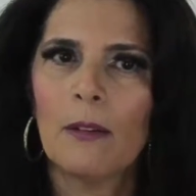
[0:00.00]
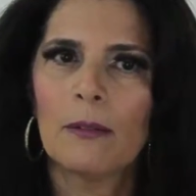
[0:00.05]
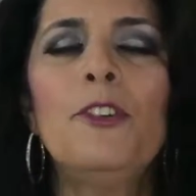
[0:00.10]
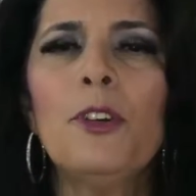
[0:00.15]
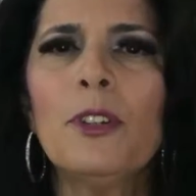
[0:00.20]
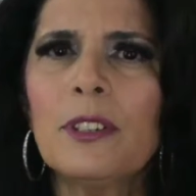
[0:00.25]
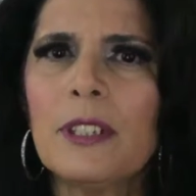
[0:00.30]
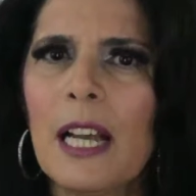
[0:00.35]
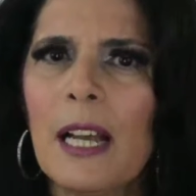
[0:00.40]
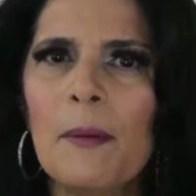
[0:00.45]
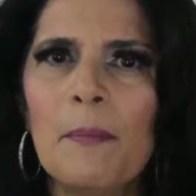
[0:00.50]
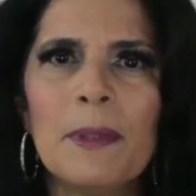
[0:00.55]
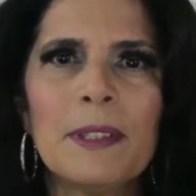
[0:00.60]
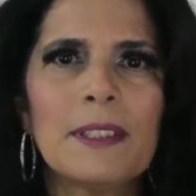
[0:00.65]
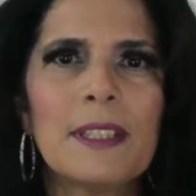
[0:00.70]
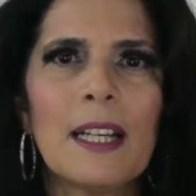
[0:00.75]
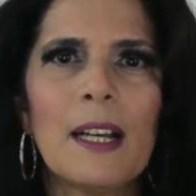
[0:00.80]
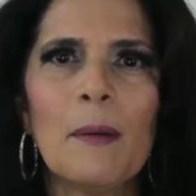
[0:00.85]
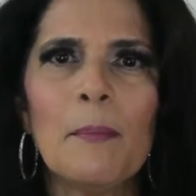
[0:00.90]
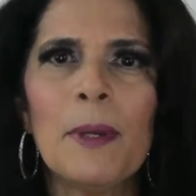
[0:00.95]
Your time
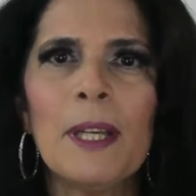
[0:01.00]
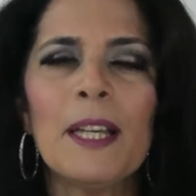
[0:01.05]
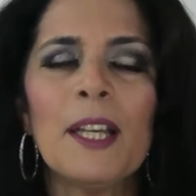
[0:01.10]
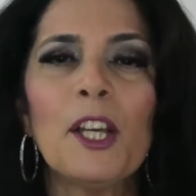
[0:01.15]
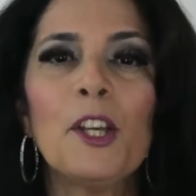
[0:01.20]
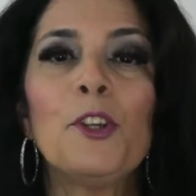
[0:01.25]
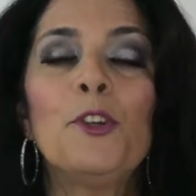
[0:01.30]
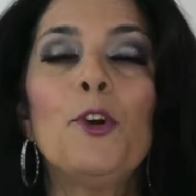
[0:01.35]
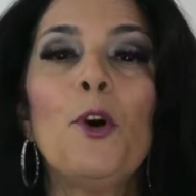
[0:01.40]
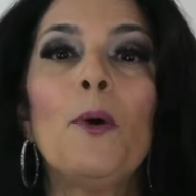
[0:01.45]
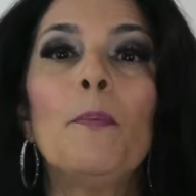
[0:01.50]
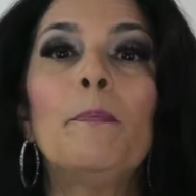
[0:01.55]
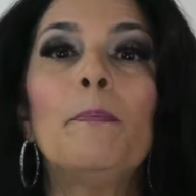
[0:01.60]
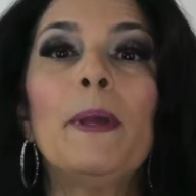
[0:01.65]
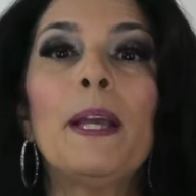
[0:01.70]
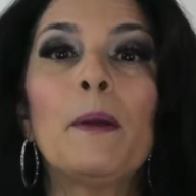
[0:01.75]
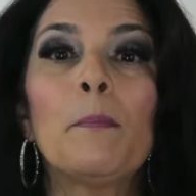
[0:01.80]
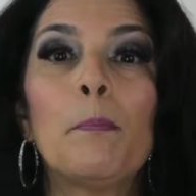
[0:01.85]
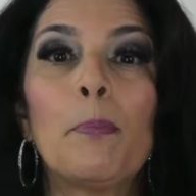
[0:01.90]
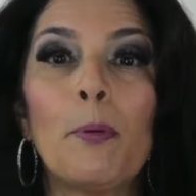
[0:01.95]
is coming. Your
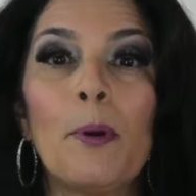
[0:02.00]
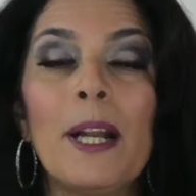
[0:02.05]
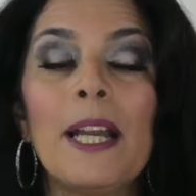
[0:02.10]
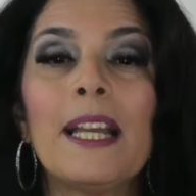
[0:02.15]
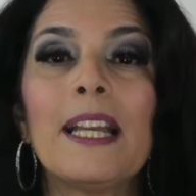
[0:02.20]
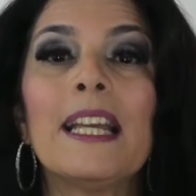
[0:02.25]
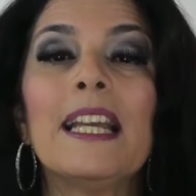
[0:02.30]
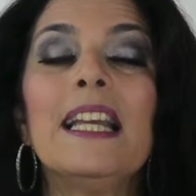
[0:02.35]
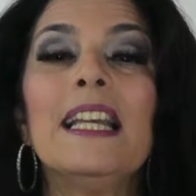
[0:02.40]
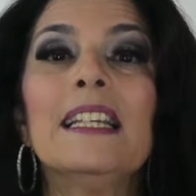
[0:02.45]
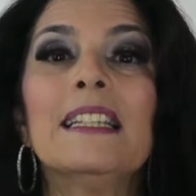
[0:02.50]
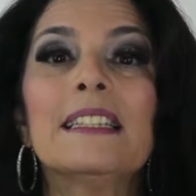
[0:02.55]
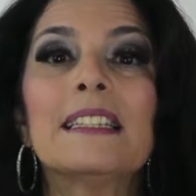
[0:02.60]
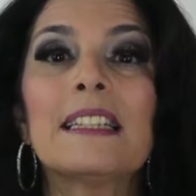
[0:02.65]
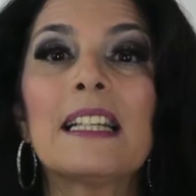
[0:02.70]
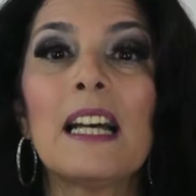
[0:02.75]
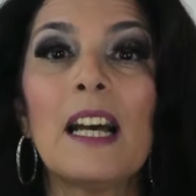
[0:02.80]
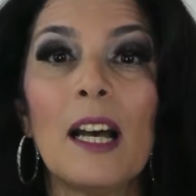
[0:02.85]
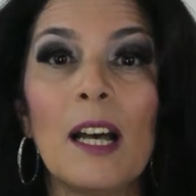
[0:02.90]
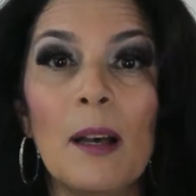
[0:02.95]
big break is
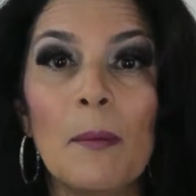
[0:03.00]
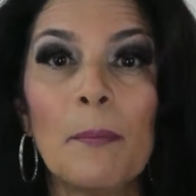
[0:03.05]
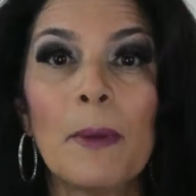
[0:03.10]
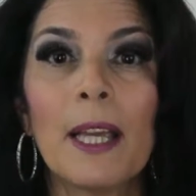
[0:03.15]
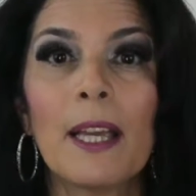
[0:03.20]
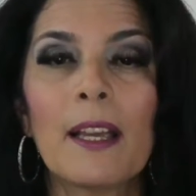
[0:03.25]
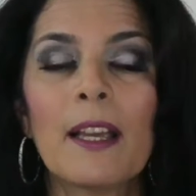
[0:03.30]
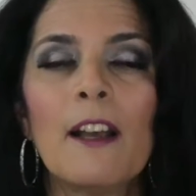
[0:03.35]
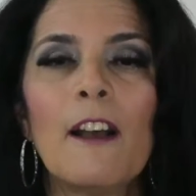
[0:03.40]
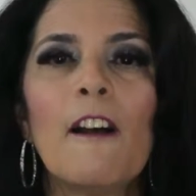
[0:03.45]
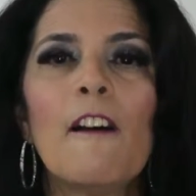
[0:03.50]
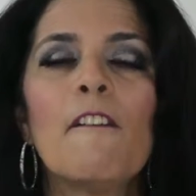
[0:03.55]
coming.